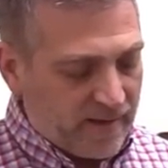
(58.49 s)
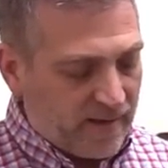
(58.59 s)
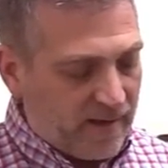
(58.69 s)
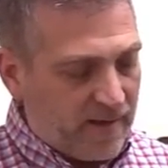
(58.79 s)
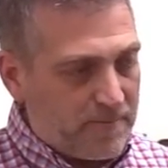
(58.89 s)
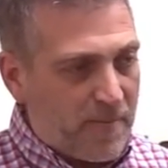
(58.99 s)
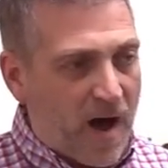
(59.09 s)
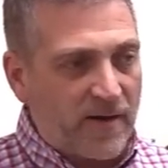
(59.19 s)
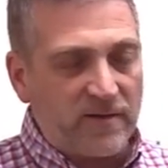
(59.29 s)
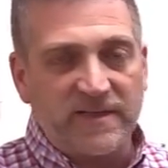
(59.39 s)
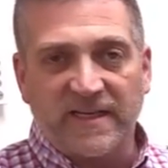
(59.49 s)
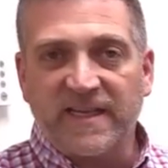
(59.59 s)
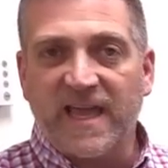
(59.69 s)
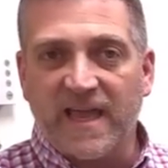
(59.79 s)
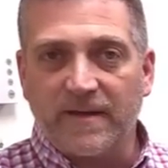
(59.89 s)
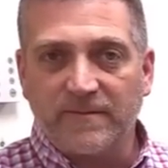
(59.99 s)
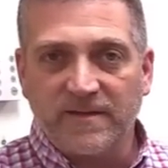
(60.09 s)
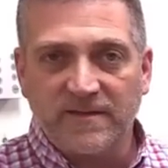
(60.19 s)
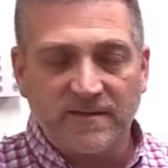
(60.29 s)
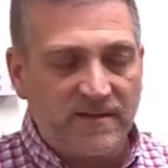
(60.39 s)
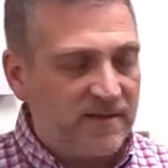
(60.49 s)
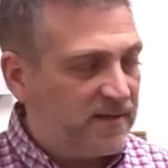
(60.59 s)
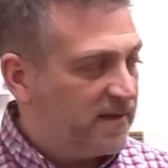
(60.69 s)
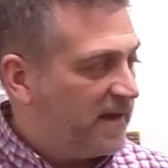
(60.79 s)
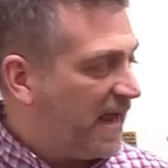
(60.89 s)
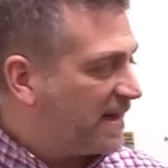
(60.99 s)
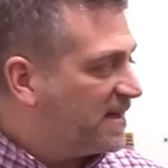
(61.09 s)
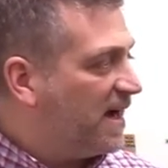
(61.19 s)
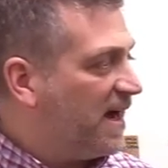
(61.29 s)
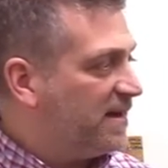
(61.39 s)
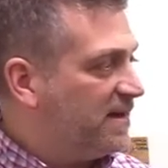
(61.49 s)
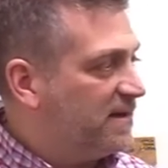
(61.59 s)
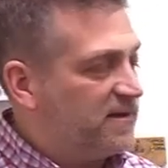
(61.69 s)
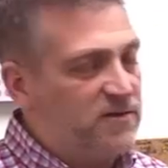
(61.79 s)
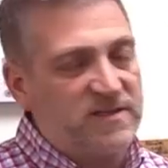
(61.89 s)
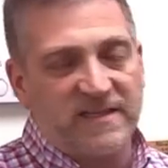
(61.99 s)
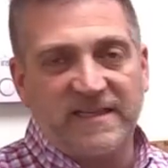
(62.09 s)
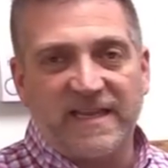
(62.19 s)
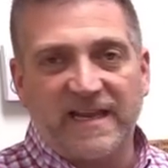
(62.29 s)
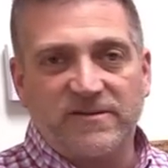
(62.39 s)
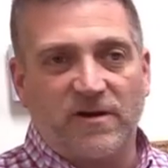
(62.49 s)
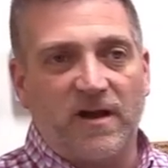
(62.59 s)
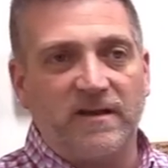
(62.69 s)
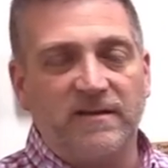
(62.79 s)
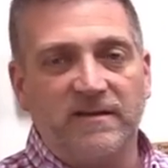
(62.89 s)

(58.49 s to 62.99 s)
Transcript: modeled and cammed, and cut using the Datron